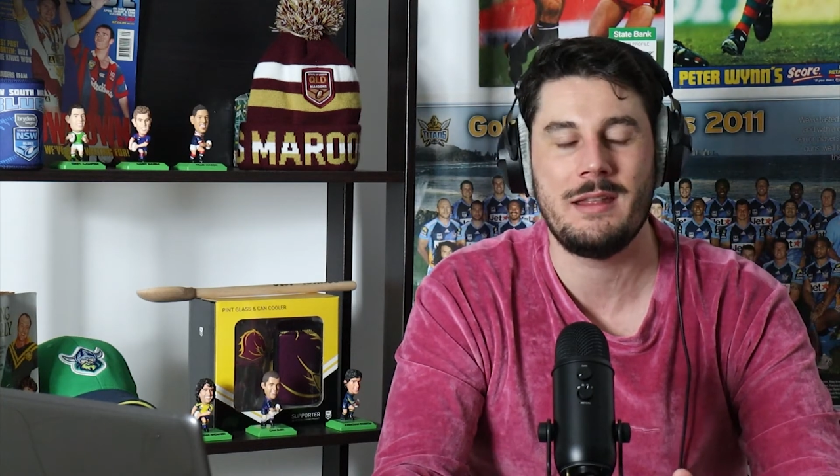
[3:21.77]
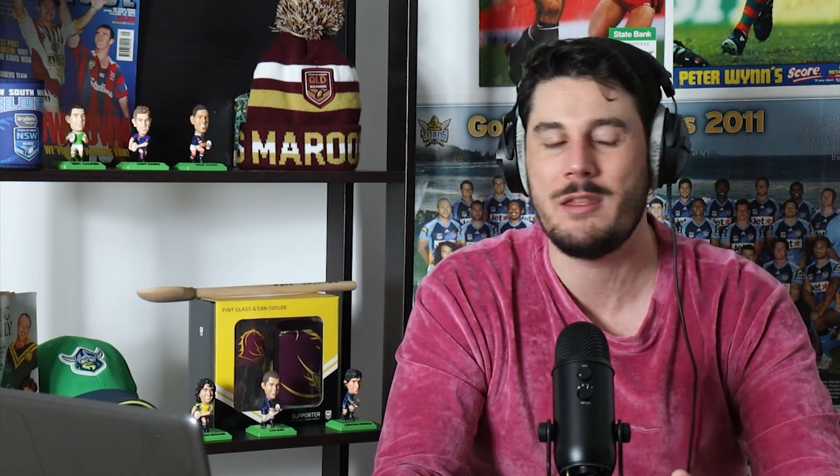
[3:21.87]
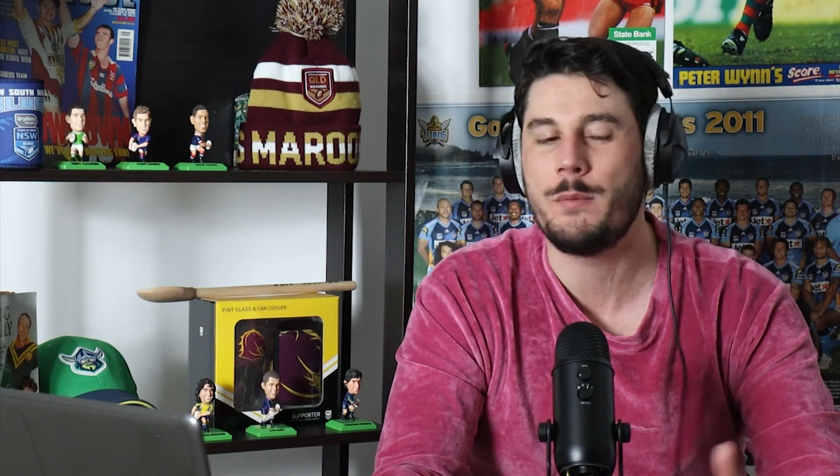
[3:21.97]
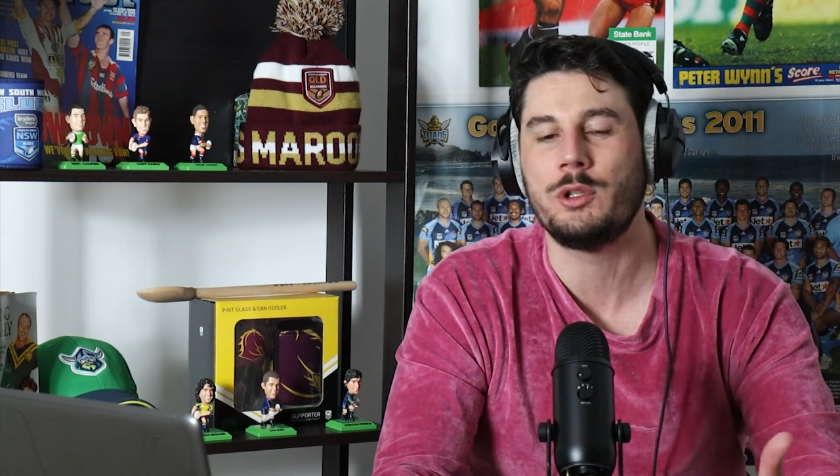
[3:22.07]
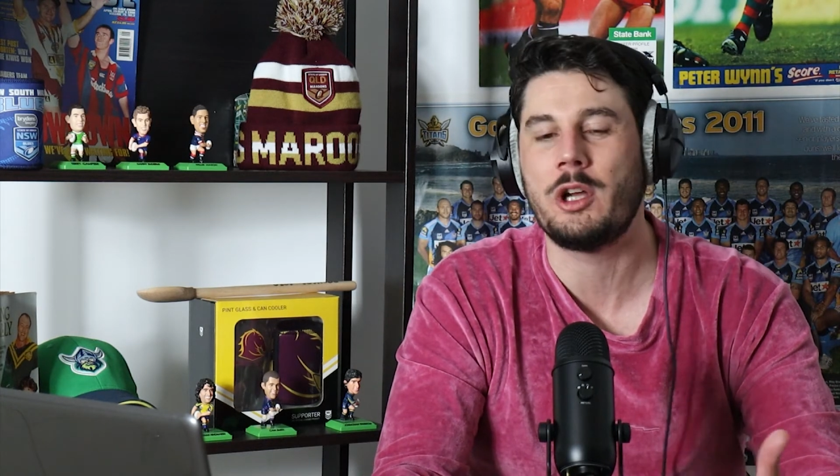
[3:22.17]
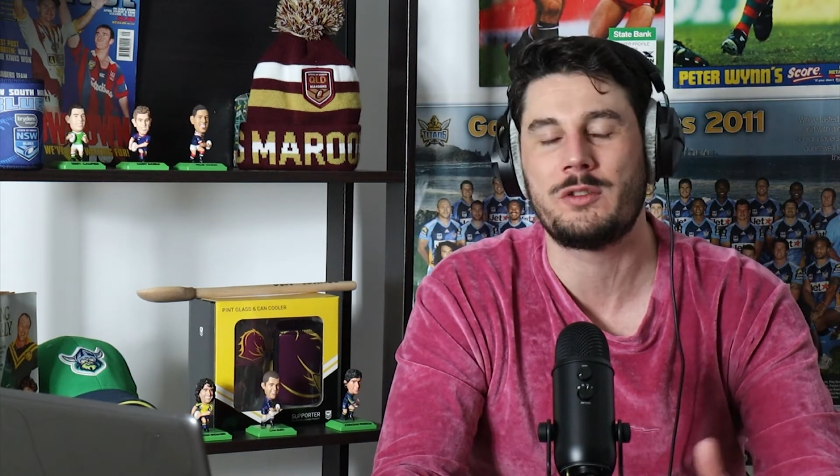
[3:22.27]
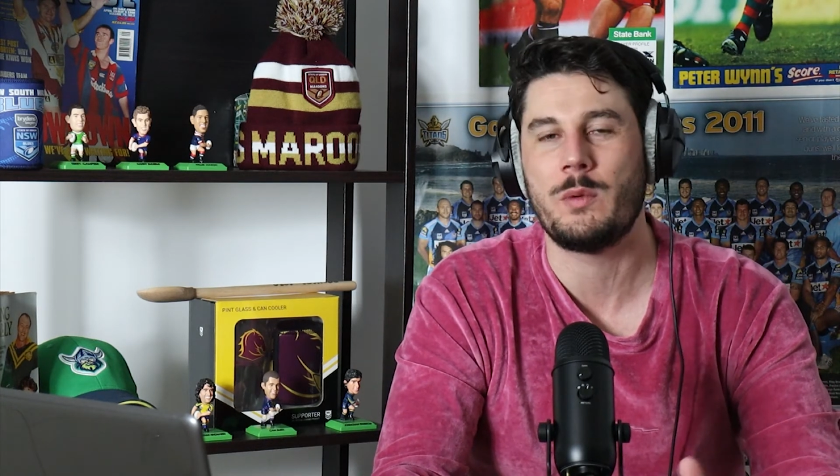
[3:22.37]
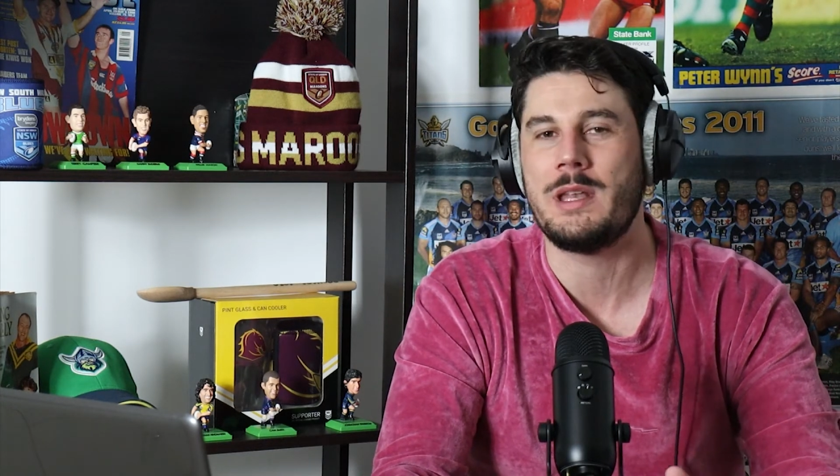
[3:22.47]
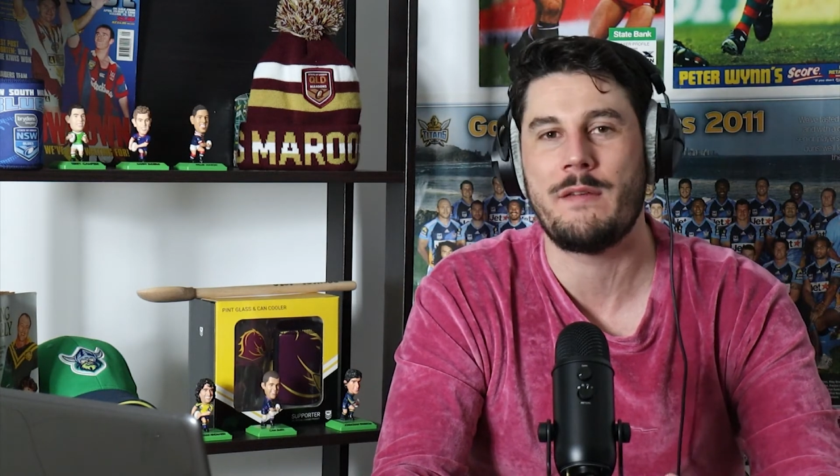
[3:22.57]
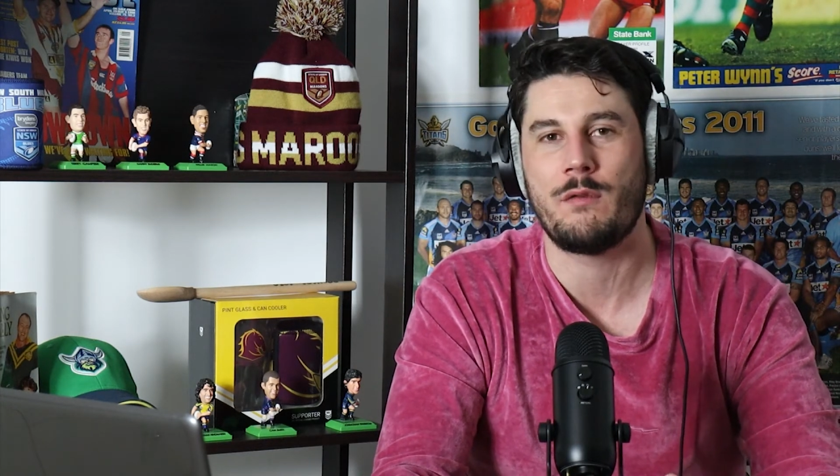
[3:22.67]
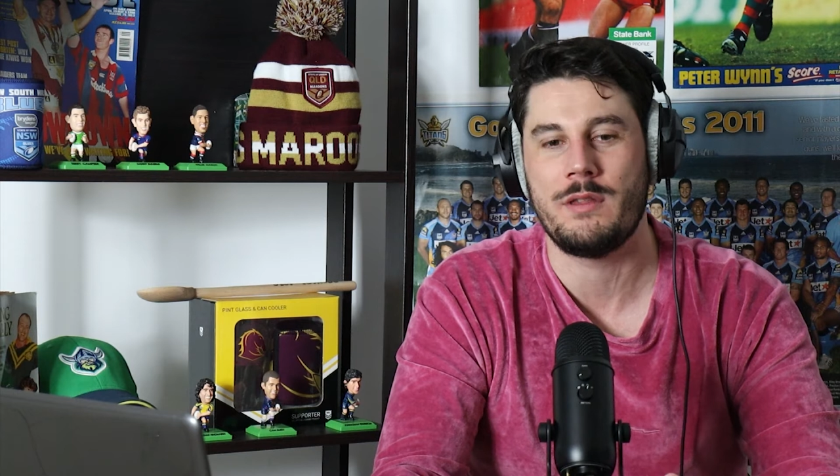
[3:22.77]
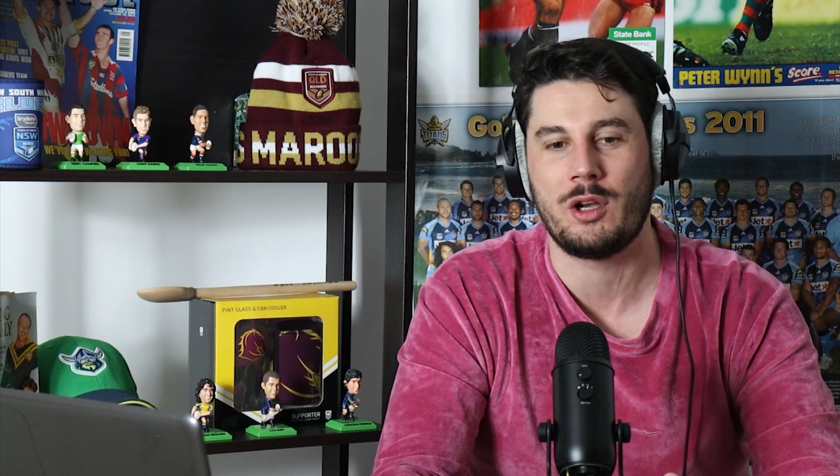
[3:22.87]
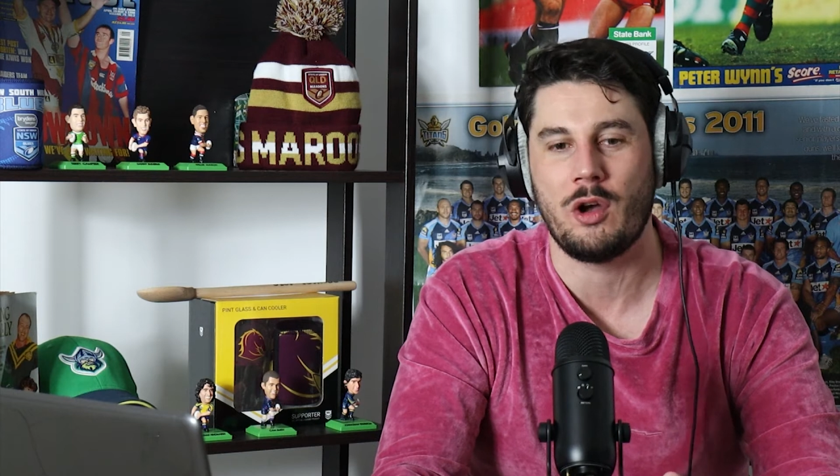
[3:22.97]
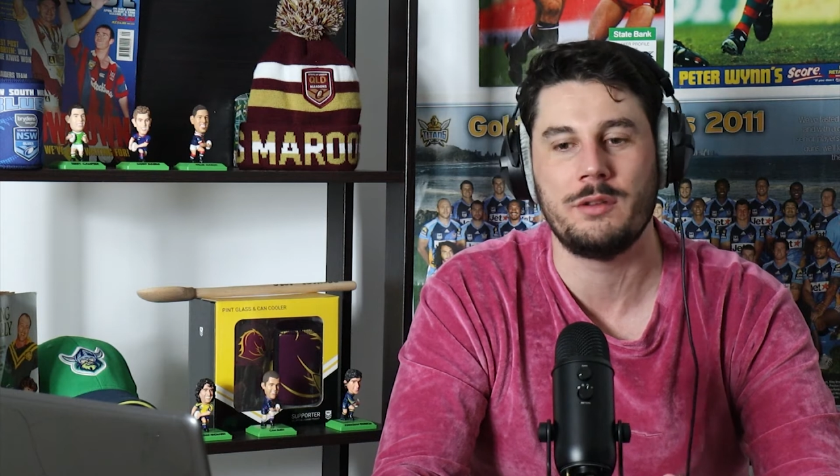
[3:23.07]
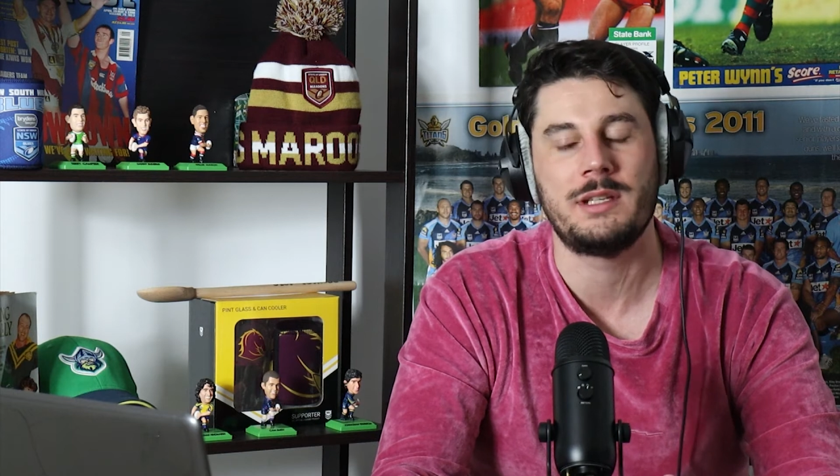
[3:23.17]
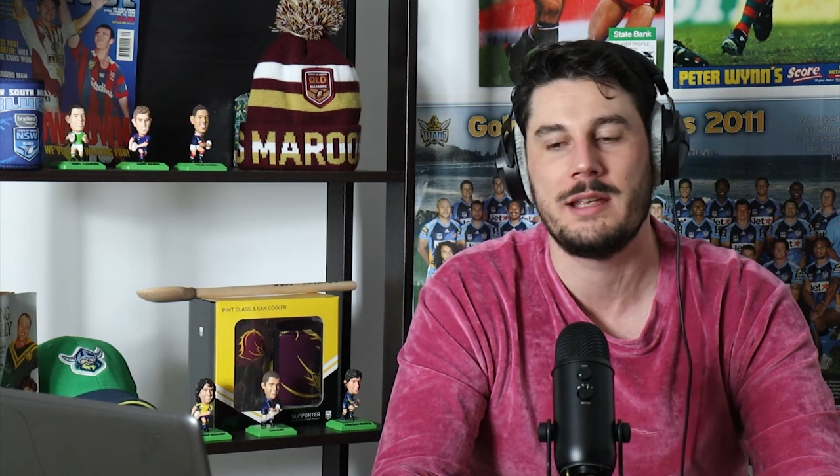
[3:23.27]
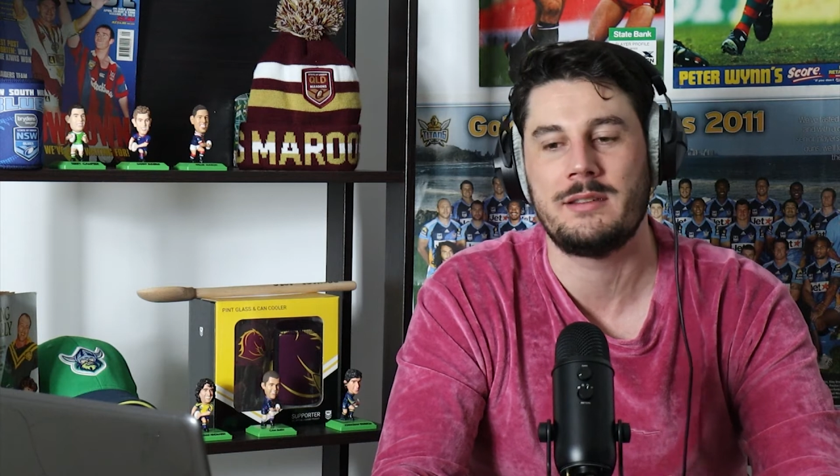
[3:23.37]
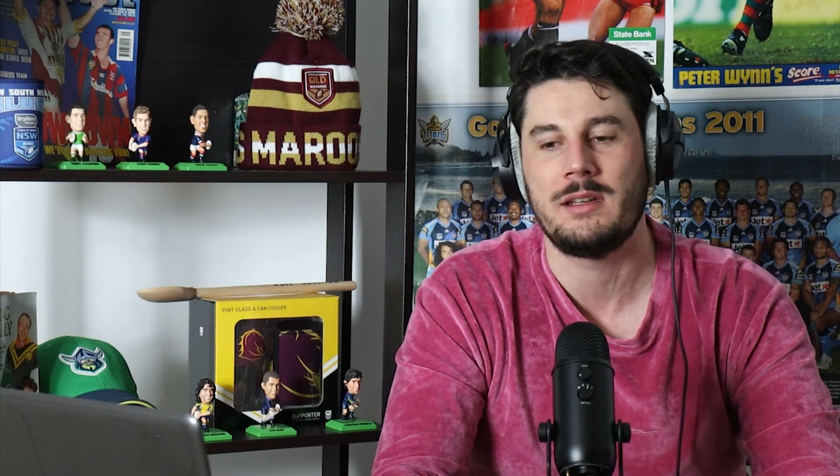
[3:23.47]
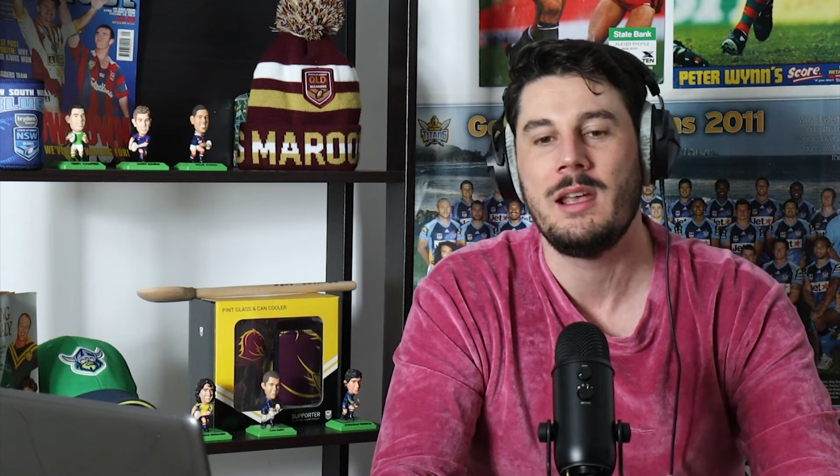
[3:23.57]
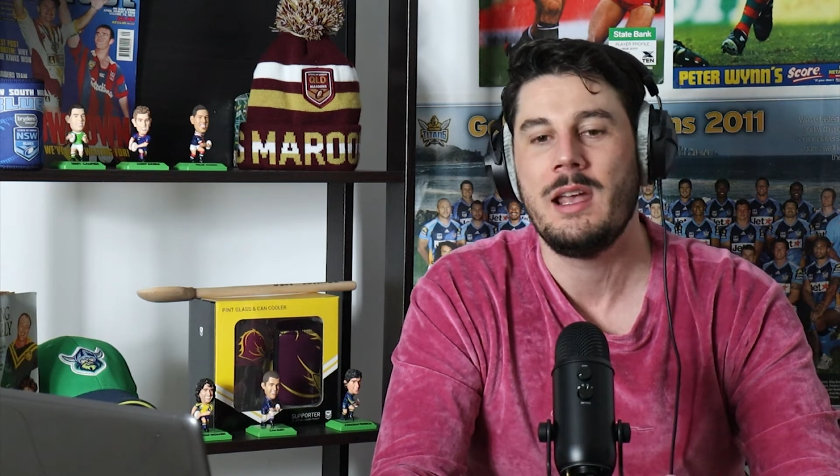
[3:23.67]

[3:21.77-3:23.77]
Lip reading: The Bulldogs were never in the contest.